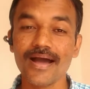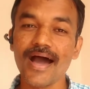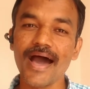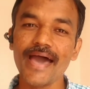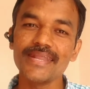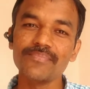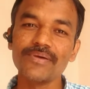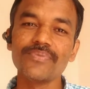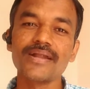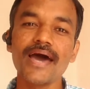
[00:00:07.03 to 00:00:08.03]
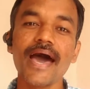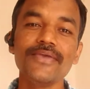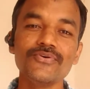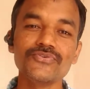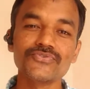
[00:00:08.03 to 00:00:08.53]
I remember I
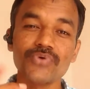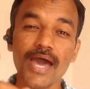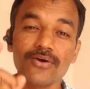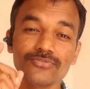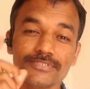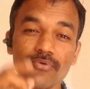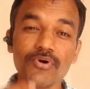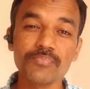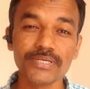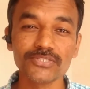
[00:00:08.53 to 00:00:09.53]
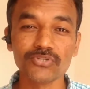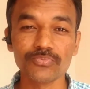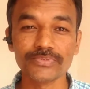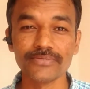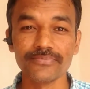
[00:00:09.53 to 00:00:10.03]
used to have 7 pages
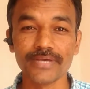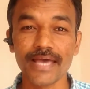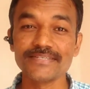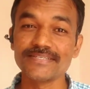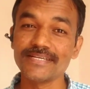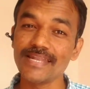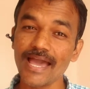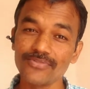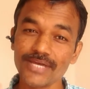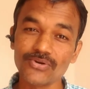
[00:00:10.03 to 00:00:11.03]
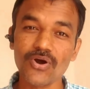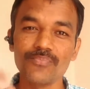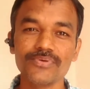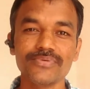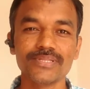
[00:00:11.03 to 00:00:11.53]
of CV. I still have that
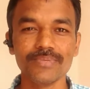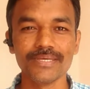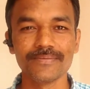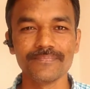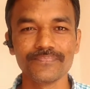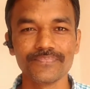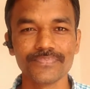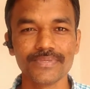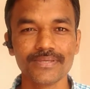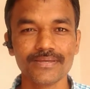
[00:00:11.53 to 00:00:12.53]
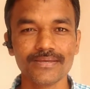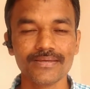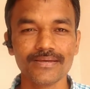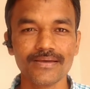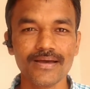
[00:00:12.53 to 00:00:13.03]
copy with me.
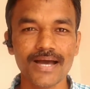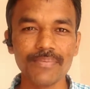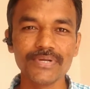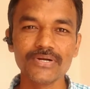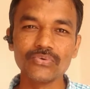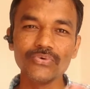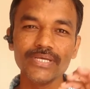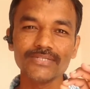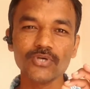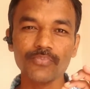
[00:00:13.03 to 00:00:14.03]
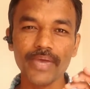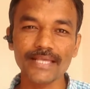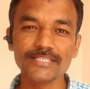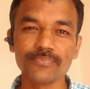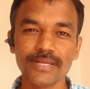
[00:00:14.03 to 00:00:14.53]
After 2 years of
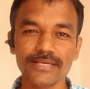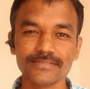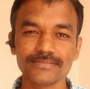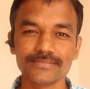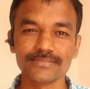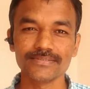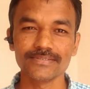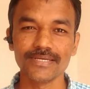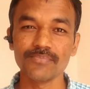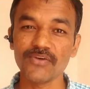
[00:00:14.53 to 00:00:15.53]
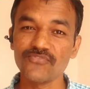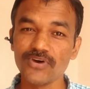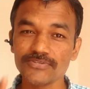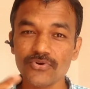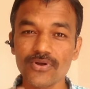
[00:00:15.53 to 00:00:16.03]
experience in my
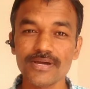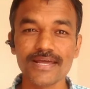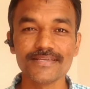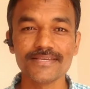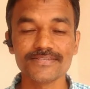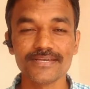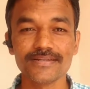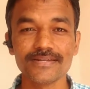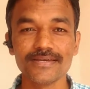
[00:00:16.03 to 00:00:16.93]
first organization,